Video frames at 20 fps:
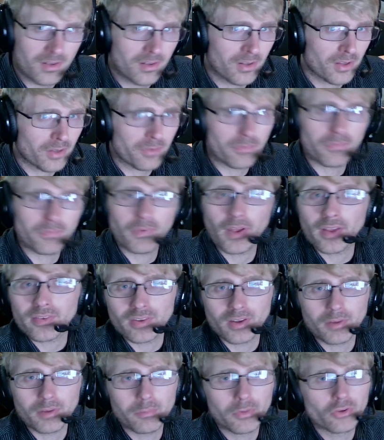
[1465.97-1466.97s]
confess
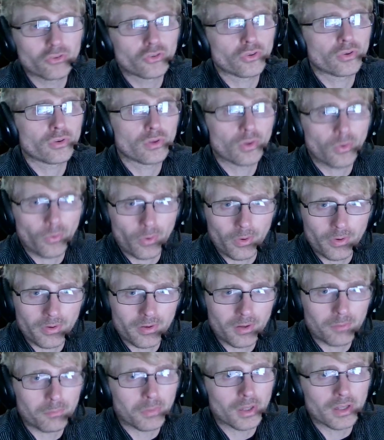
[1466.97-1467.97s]
him as your Lord
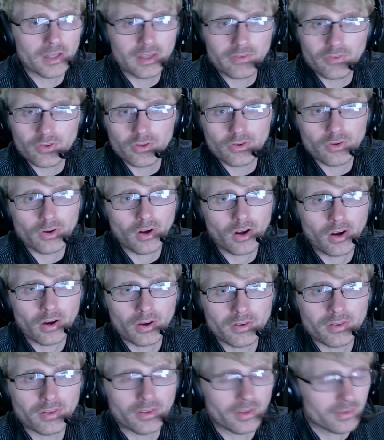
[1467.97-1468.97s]
and believe in your
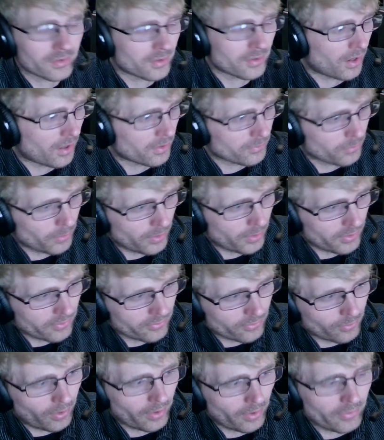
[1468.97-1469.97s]
heart that God raised
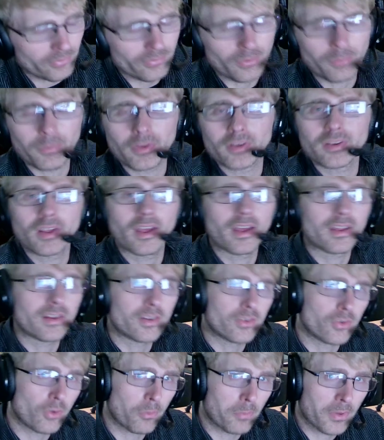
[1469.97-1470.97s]
Christ from the dead and
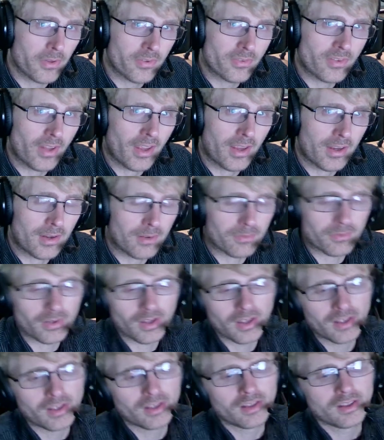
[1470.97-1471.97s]
you'll be saved.
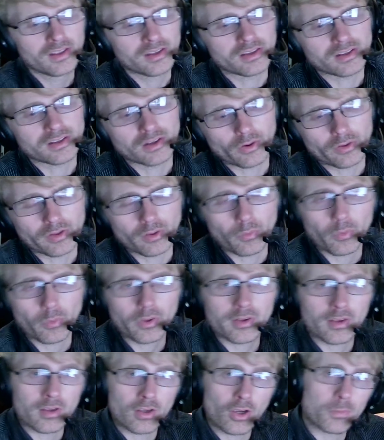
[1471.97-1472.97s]
And then we
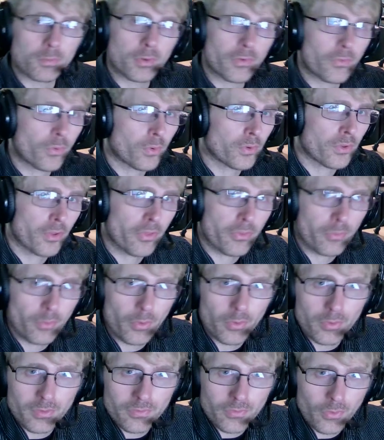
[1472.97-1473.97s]
can go before the
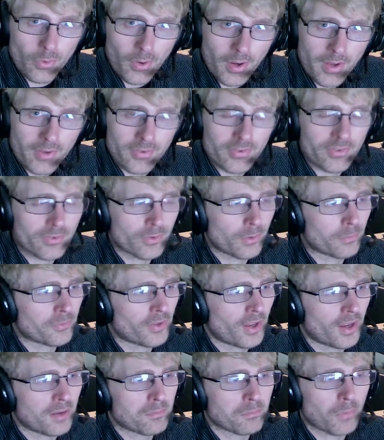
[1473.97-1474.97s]
throne of grace to
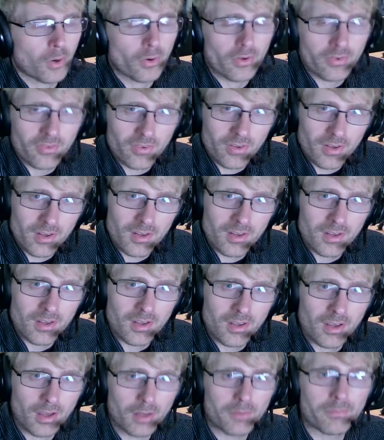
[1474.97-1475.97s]
obtain mercy
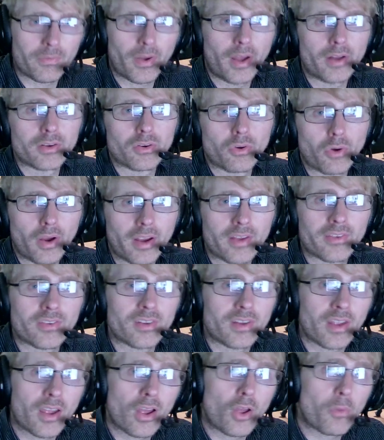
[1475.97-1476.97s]
and find grace and
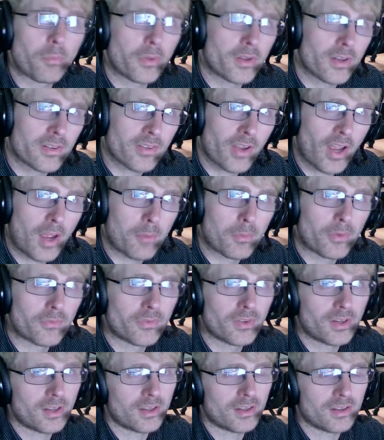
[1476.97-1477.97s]
help in a time of
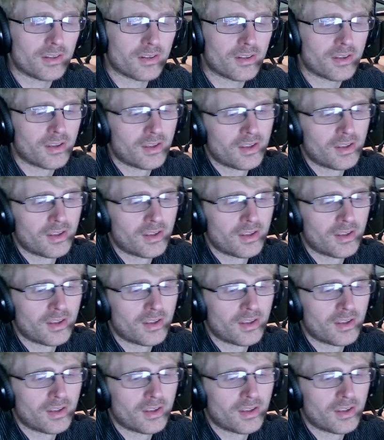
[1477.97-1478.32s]
need.